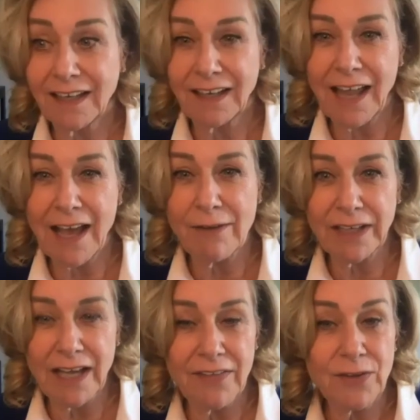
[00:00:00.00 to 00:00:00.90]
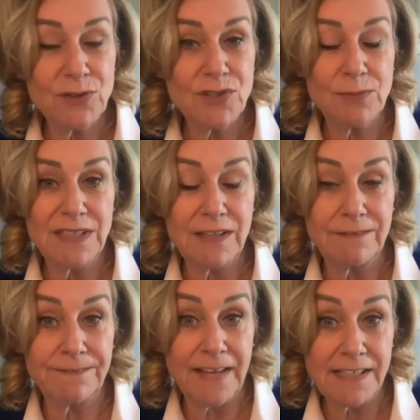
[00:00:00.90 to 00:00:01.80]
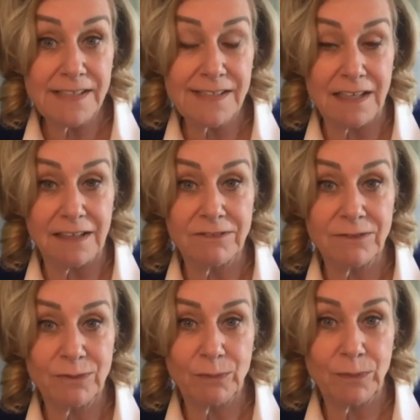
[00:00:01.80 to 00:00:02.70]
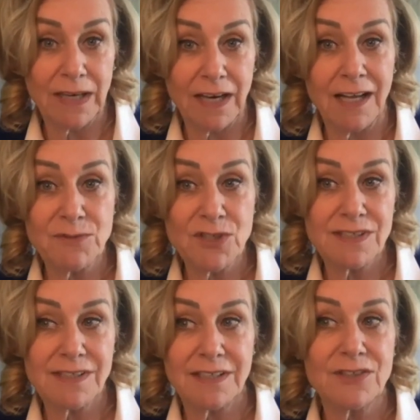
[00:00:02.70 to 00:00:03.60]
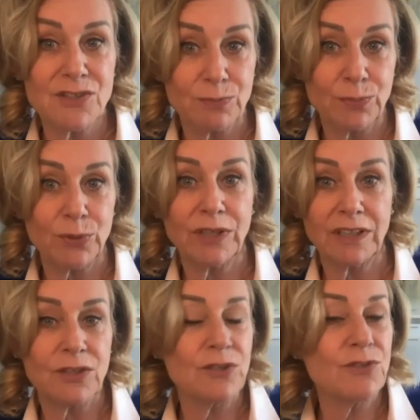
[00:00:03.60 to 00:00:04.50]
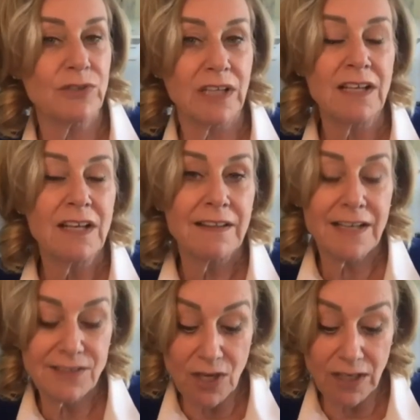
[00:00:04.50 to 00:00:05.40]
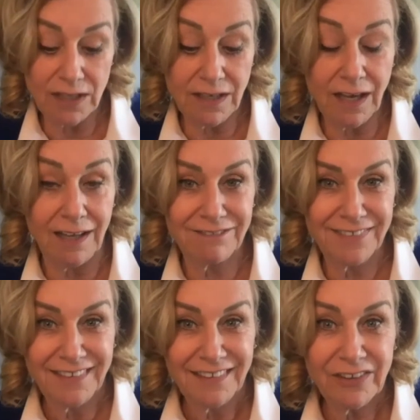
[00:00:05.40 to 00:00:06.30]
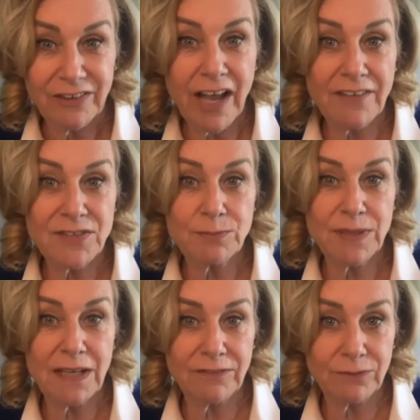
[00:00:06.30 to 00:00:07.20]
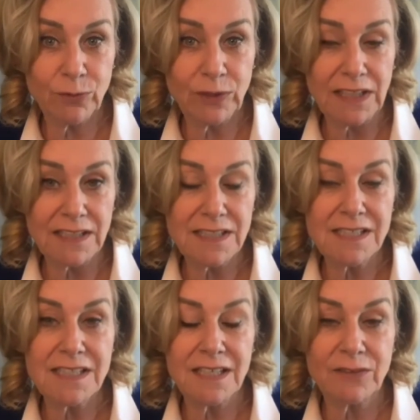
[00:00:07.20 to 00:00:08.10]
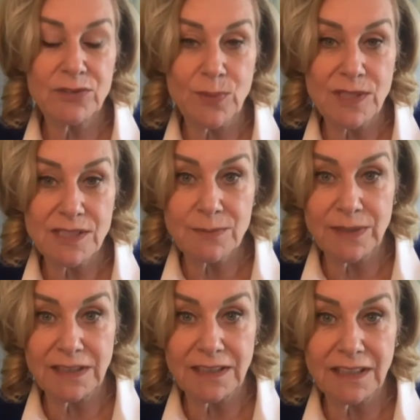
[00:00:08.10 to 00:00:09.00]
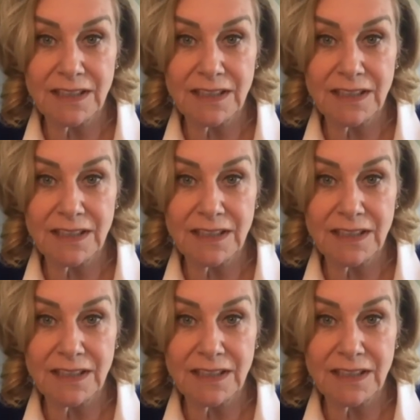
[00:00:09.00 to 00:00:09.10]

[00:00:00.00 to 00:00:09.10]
allowing others to be the face of but i'm just there supporting and nurturing that's not enough you have yeah. to be willing to take responsibility